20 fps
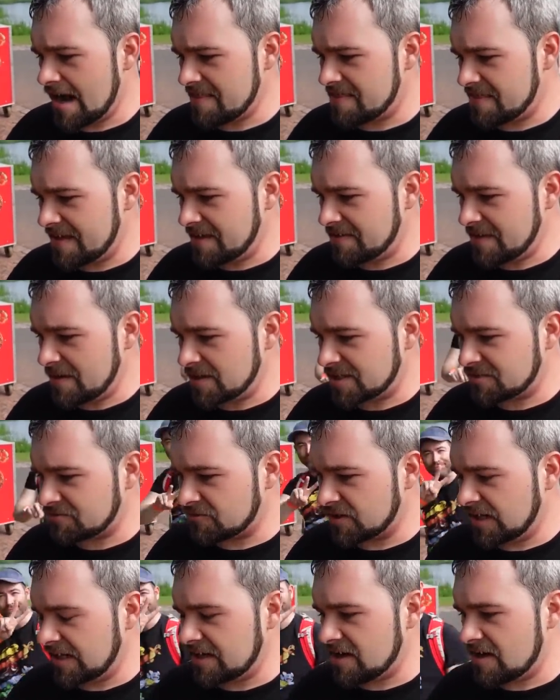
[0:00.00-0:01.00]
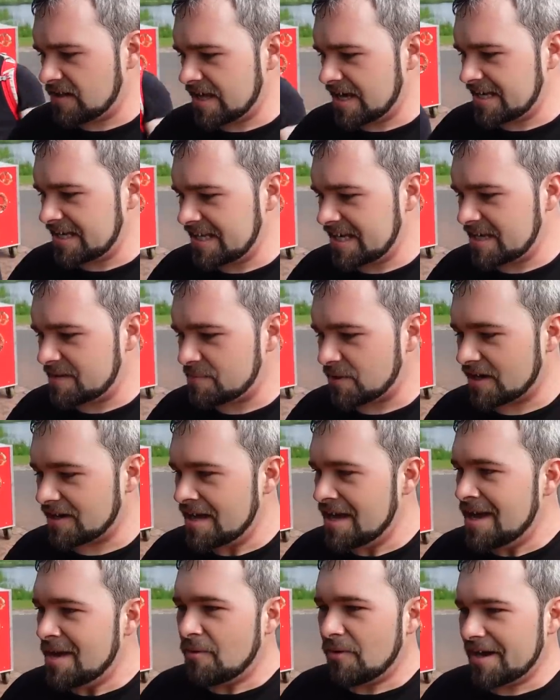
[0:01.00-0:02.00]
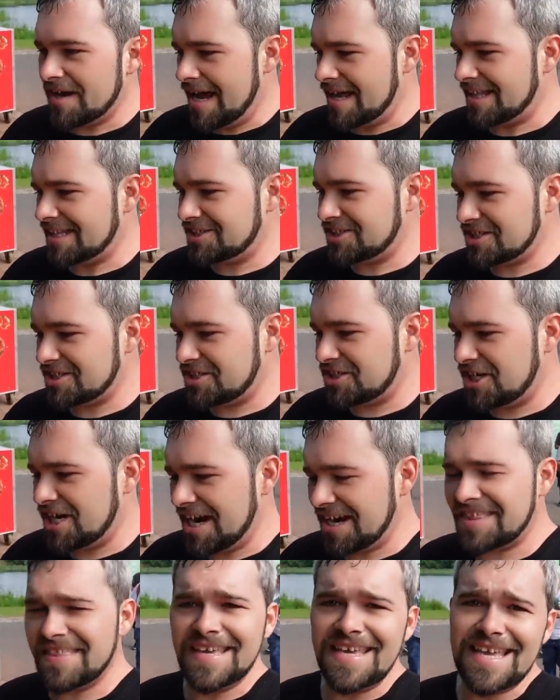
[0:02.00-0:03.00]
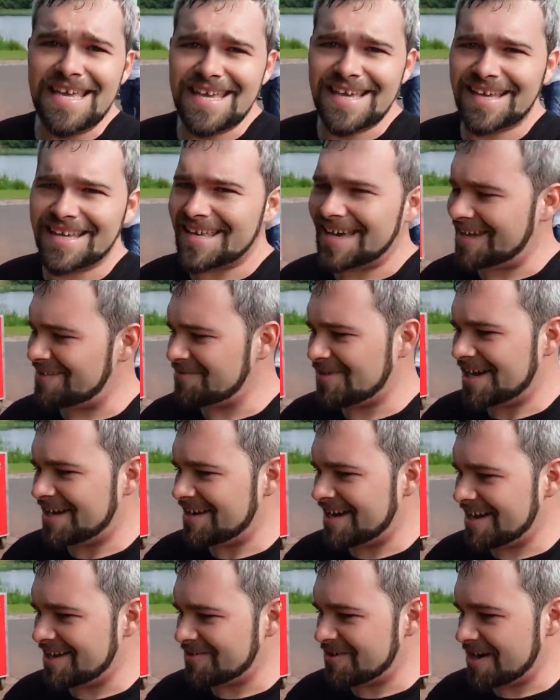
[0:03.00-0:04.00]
I think that's really all I need, but why not? Let's just check the E again. Why not,